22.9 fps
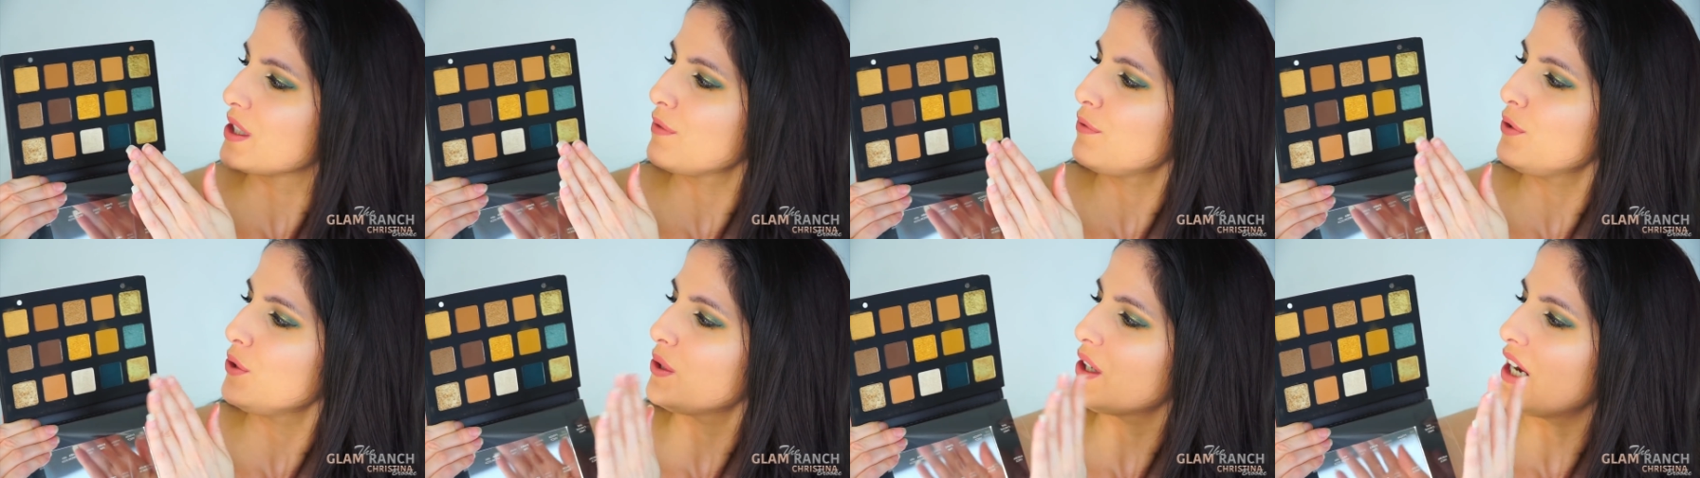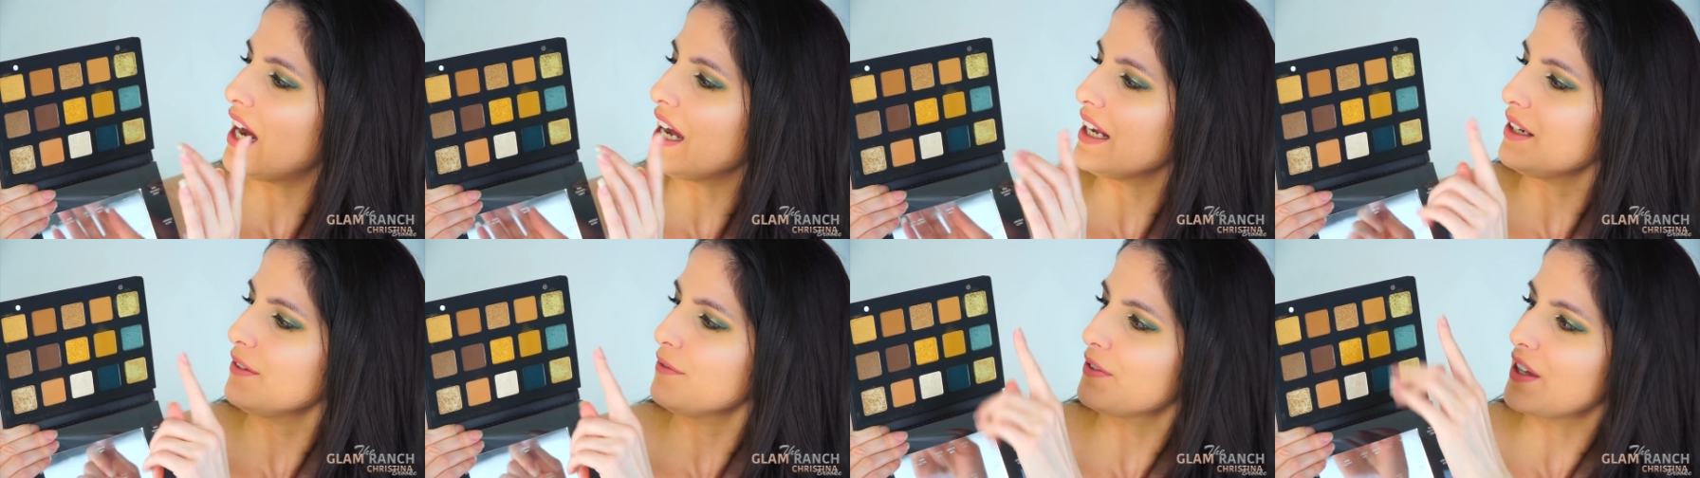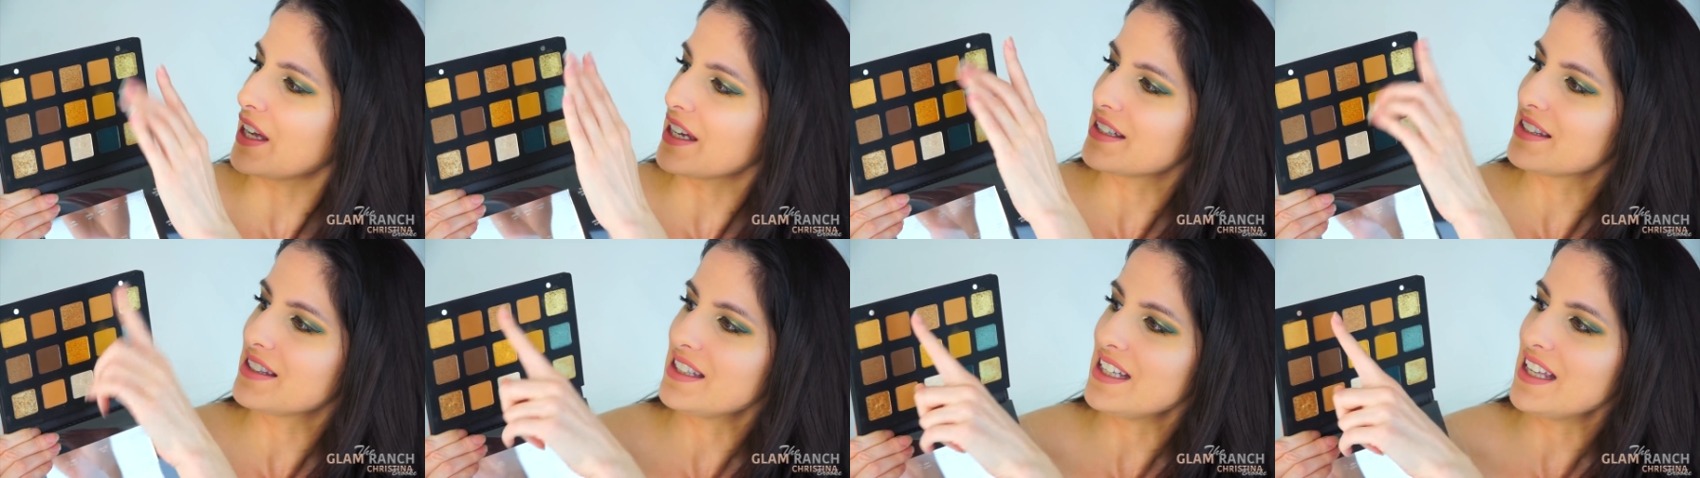If you kind of
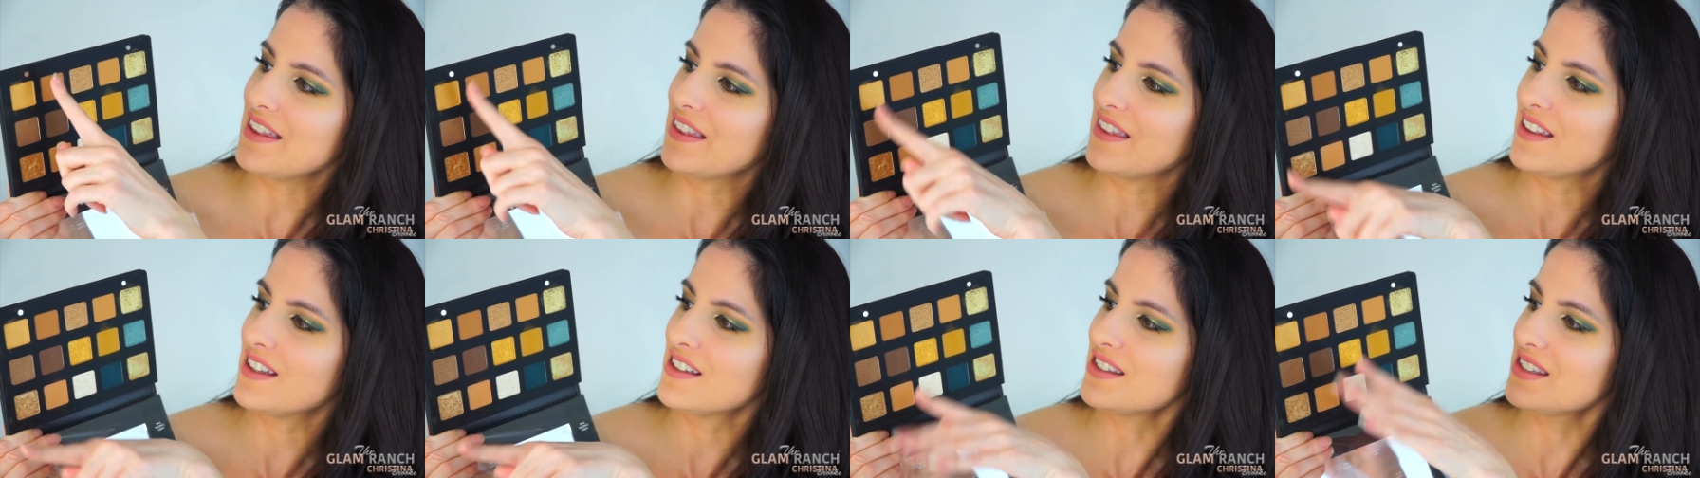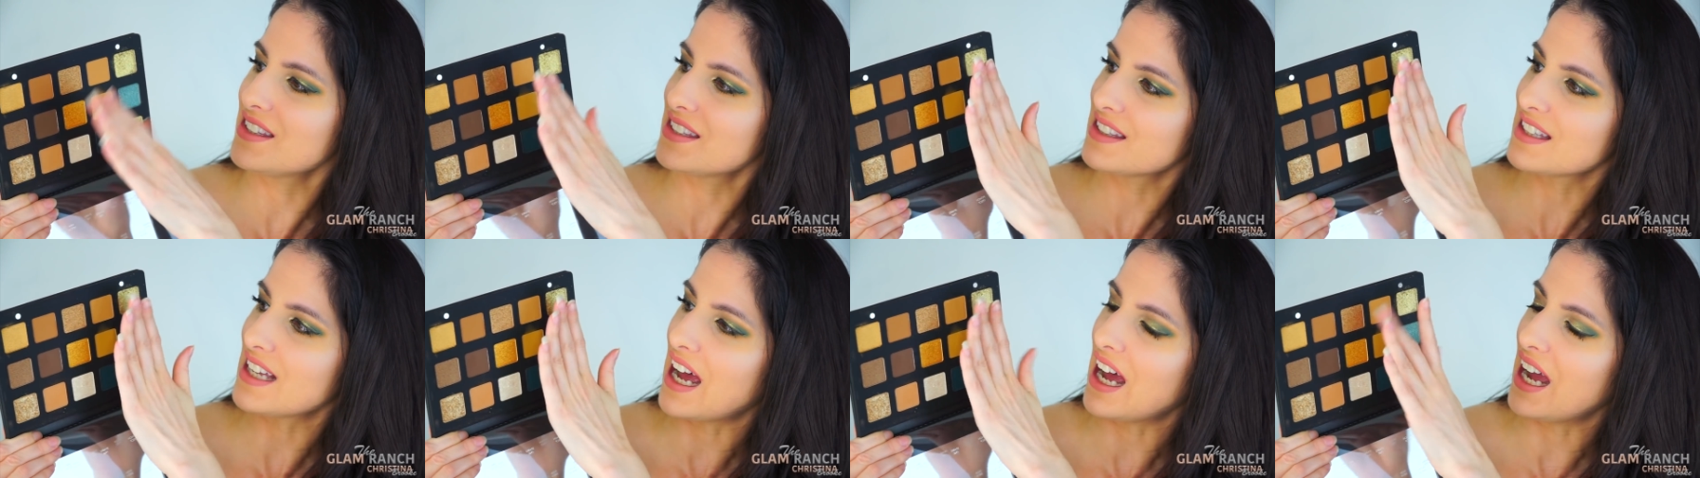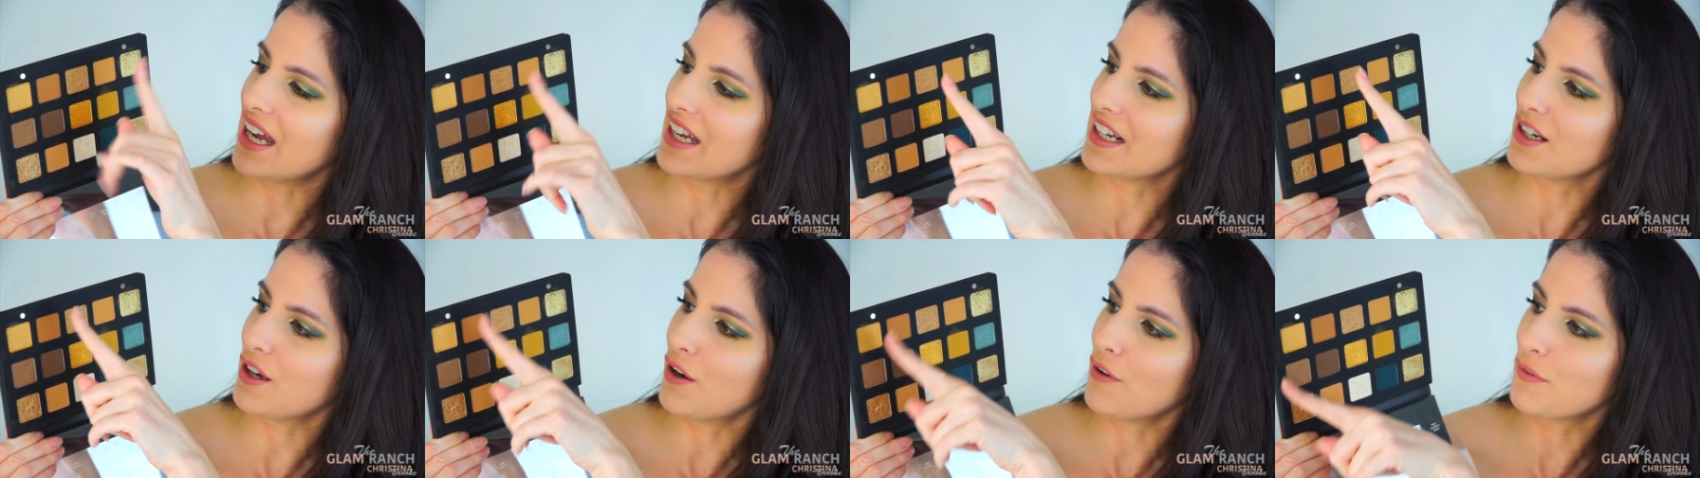like see this
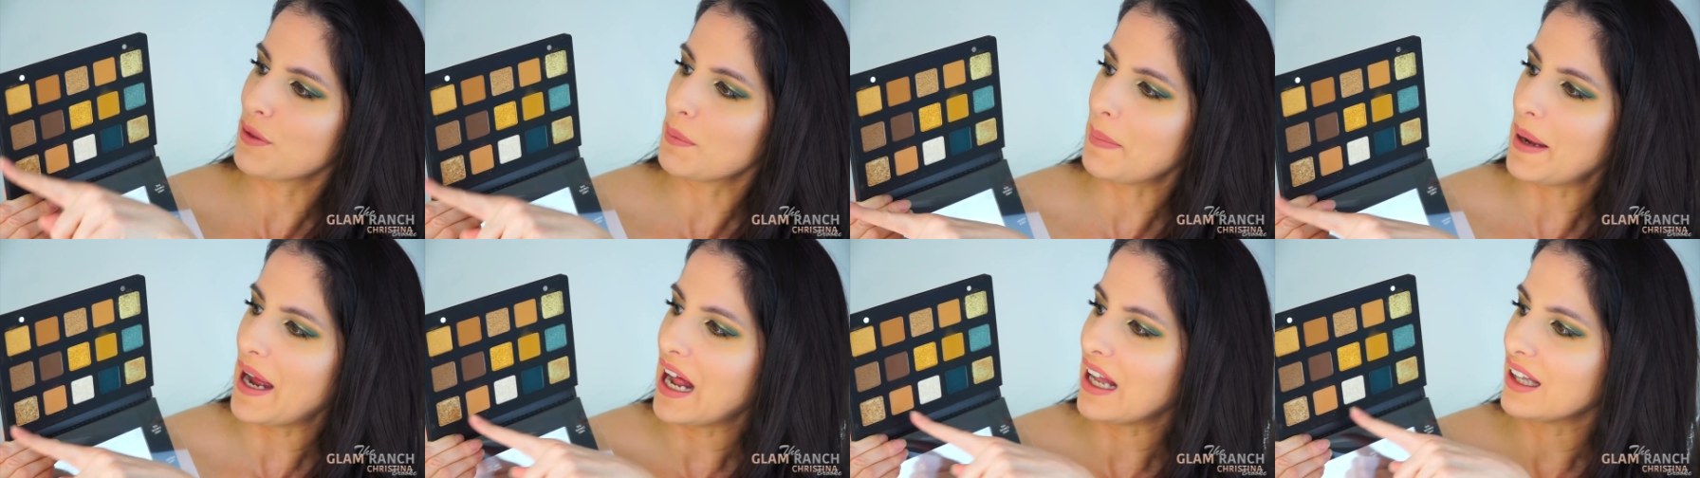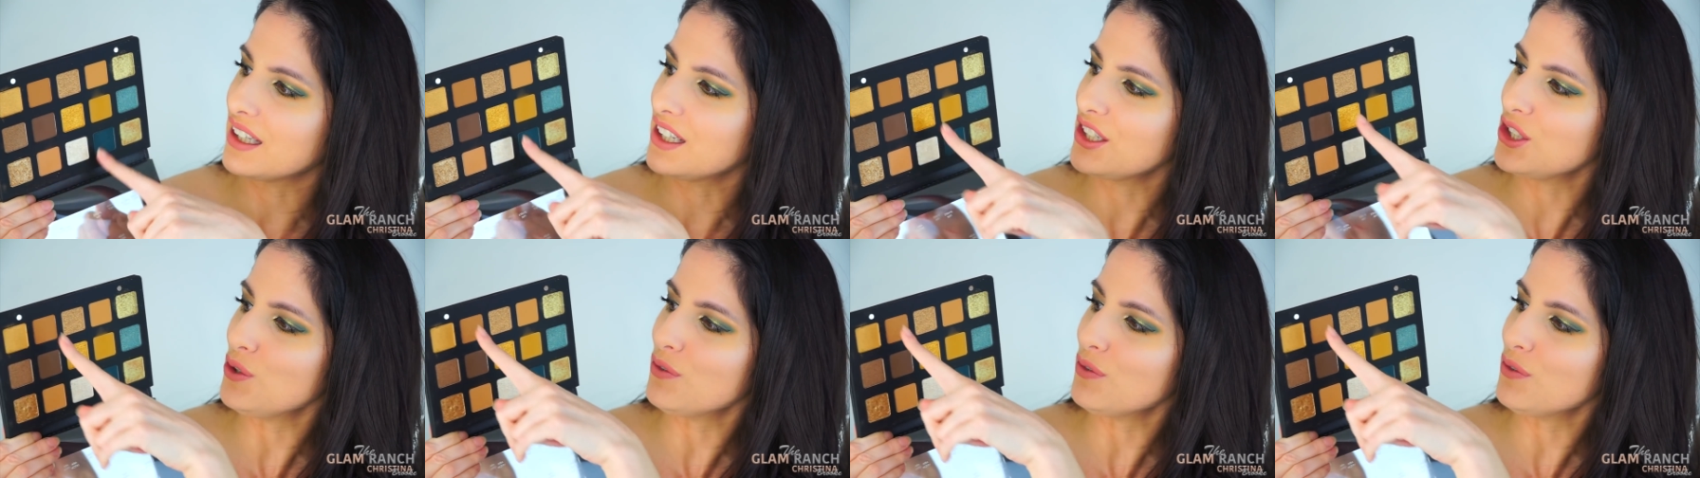side of the palette,